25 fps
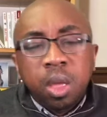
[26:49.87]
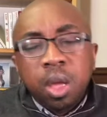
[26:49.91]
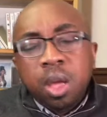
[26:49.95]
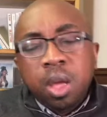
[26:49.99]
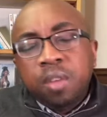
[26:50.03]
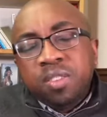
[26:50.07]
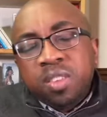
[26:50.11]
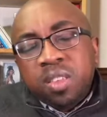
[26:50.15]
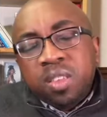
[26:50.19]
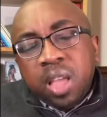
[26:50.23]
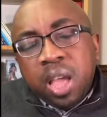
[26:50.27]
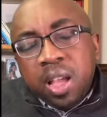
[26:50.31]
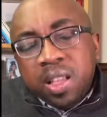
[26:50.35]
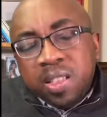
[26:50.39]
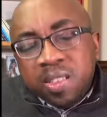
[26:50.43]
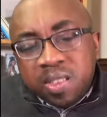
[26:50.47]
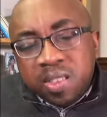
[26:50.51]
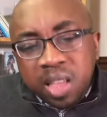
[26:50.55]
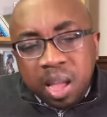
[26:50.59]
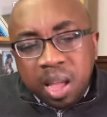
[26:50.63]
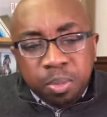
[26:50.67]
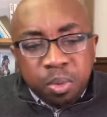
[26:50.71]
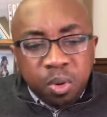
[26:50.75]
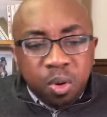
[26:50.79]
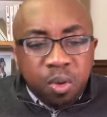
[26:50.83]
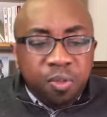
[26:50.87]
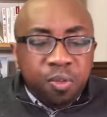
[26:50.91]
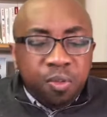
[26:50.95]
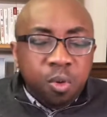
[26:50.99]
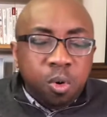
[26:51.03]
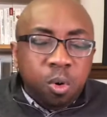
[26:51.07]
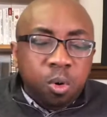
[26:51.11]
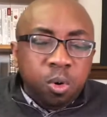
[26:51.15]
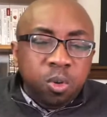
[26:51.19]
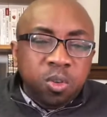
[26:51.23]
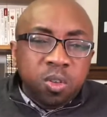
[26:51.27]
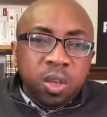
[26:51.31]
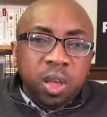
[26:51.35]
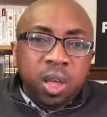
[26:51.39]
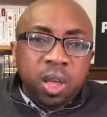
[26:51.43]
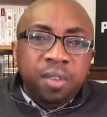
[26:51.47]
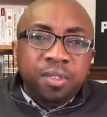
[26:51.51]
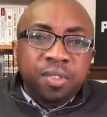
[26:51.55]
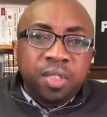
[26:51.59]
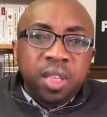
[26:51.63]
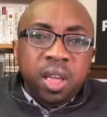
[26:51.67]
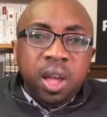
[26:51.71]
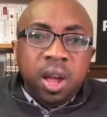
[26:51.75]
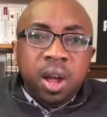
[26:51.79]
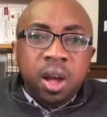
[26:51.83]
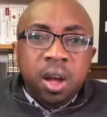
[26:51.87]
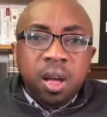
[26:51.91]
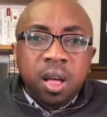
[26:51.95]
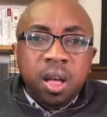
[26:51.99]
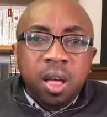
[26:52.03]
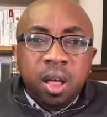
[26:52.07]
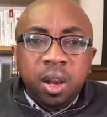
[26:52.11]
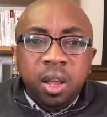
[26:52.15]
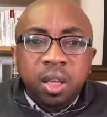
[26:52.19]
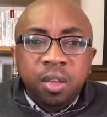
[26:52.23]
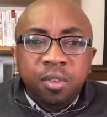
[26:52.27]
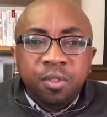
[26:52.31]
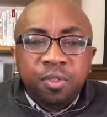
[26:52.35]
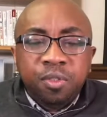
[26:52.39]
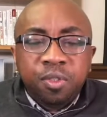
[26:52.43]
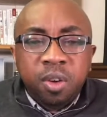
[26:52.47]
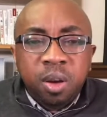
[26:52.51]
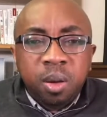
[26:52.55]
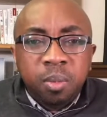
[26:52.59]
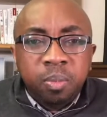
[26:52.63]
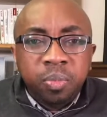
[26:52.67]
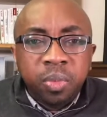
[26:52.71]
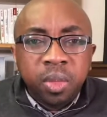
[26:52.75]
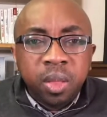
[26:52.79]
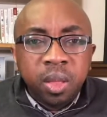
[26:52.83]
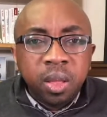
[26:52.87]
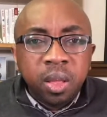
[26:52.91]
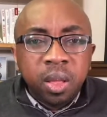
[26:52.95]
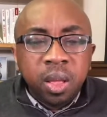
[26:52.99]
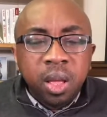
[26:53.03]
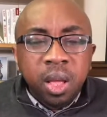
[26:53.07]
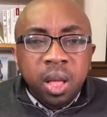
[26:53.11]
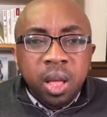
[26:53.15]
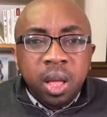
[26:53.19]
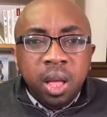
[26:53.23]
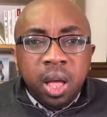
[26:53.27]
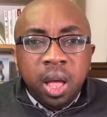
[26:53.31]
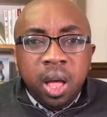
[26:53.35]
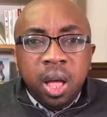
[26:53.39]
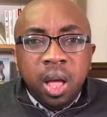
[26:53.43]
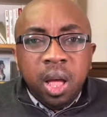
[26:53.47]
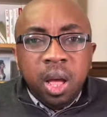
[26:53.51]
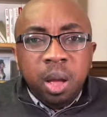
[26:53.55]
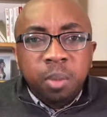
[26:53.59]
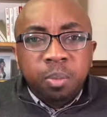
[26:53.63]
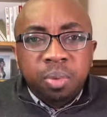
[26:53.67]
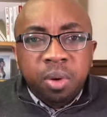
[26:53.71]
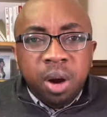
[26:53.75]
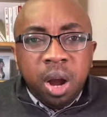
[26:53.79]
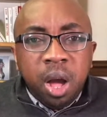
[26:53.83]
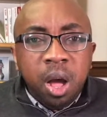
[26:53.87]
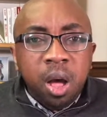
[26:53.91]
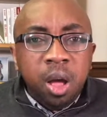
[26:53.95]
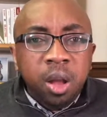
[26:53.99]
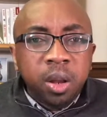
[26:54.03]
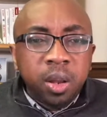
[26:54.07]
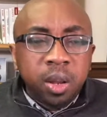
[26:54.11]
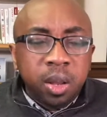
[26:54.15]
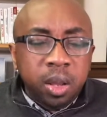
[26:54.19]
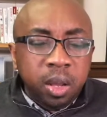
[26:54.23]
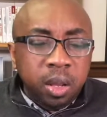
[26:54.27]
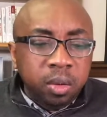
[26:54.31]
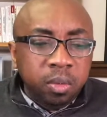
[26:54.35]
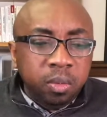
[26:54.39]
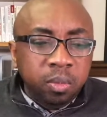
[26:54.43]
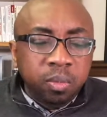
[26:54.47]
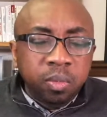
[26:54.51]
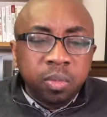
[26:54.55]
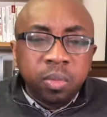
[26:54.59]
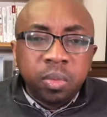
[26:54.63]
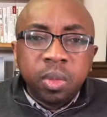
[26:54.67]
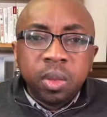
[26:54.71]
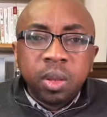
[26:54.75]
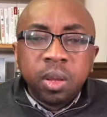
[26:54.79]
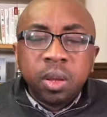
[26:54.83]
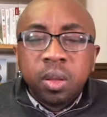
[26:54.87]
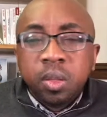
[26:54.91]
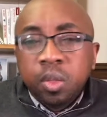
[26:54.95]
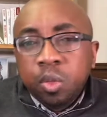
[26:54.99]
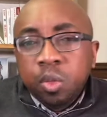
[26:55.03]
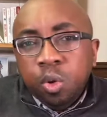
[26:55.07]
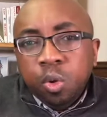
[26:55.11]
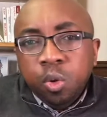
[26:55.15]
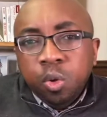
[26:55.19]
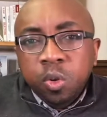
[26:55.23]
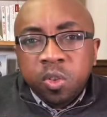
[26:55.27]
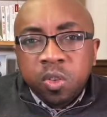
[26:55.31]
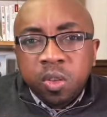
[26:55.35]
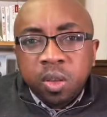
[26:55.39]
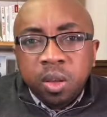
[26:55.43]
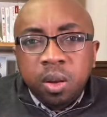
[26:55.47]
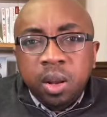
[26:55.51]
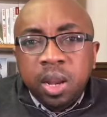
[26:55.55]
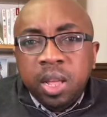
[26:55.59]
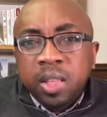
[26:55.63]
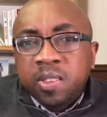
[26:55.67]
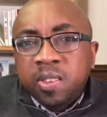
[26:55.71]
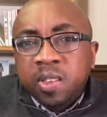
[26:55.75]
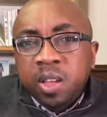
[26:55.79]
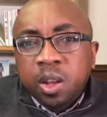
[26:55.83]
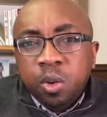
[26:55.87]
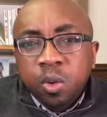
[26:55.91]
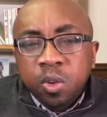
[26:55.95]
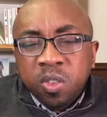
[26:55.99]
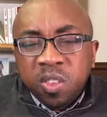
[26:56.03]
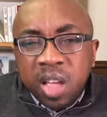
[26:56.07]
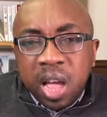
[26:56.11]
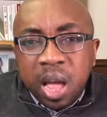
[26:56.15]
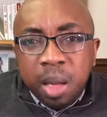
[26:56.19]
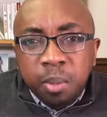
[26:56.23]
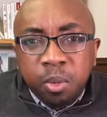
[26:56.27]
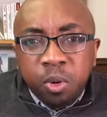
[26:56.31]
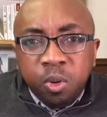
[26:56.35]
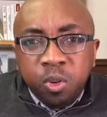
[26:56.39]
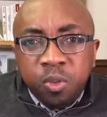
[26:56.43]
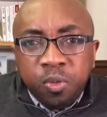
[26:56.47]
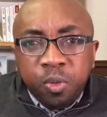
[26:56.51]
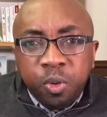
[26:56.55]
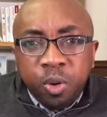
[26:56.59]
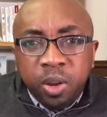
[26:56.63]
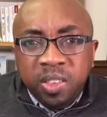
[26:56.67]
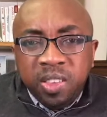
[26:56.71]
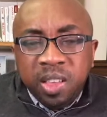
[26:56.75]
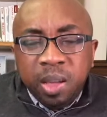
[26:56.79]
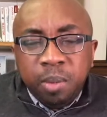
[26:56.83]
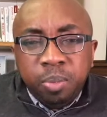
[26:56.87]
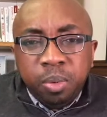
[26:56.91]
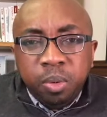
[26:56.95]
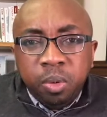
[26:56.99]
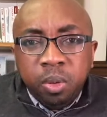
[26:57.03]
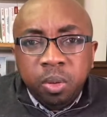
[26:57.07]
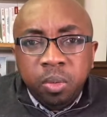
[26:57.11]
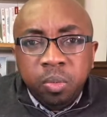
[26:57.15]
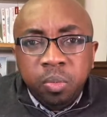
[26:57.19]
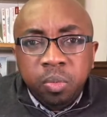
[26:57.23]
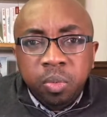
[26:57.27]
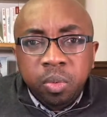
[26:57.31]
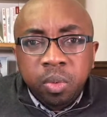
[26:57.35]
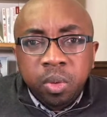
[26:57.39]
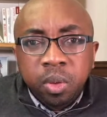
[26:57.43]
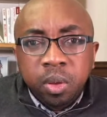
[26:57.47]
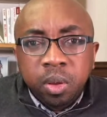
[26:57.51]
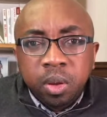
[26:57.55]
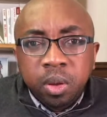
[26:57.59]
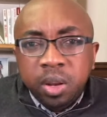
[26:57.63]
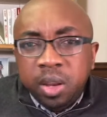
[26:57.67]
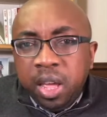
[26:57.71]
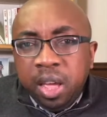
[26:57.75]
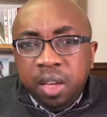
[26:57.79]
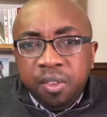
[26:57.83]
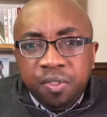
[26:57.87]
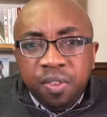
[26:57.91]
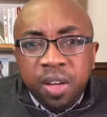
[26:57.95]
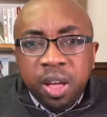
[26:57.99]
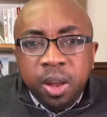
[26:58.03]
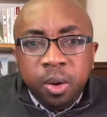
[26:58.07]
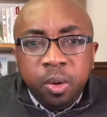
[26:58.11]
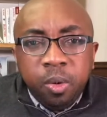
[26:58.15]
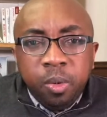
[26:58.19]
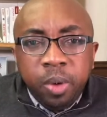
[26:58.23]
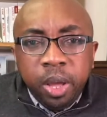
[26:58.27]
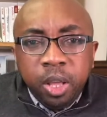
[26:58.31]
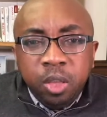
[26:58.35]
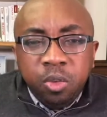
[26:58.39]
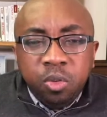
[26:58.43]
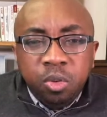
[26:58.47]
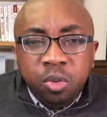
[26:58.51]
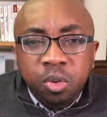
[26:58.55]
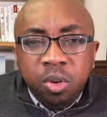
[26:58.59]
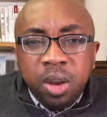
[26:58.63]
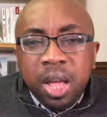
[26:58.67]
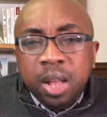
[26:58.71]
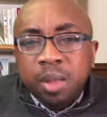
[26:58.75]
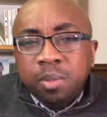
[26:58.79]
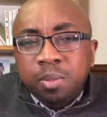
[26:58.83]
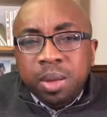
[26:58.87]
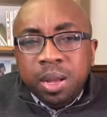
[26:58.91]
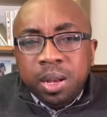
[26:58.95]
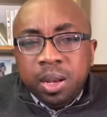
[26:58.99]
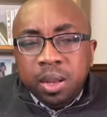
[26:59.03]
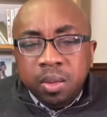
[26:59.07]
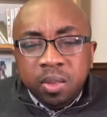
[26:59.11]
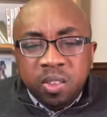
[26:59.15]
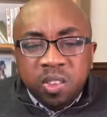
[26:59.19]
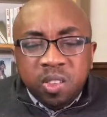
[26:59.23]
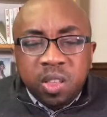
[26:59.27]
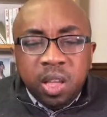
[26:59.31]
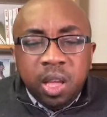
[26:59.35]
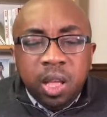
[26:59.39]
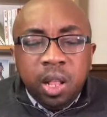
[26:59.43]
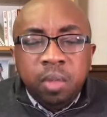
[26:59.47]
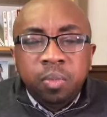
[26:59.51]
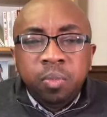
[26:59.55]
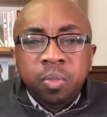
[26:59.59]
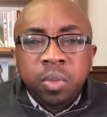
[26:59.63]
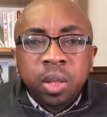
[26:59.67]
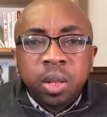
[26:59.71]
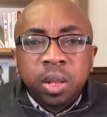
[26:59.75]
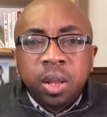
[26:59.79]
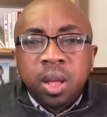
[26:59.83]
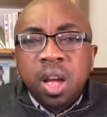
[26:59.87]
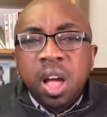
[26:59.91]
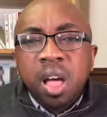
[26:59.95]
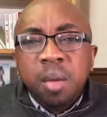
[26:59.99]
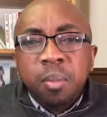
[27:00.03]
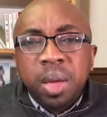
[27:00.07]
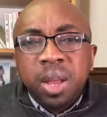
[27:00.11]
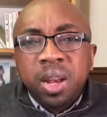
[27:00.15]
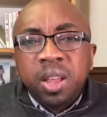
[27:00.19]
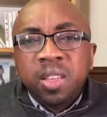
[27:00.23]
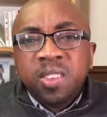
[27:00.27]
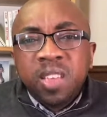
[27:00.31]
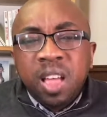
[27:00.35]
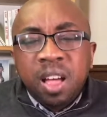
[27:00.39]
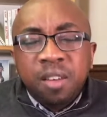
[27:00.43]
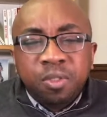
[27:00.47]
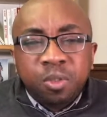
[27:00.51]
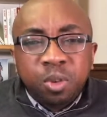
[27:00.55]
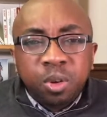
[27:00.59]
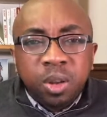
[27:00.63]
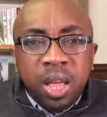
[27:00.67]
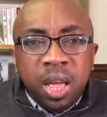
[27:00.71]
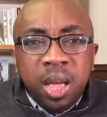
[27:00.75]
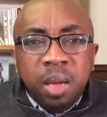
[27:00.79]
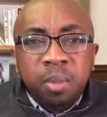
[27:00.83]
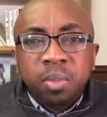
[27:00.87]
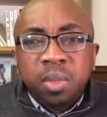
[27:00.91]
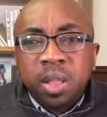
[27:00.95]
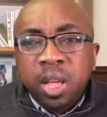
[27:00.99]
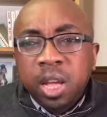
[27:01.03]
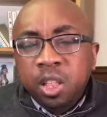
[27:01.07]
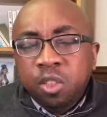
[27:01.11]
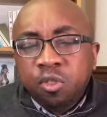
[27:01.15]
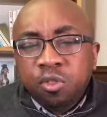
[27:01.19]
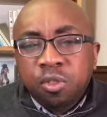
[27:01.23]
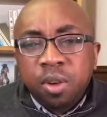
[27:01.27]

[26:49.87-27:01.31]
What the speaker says: except, of course, if they are calling from abroad, and those, let's say those scammers, for example. They find a way to do that, but still the government is after them. They're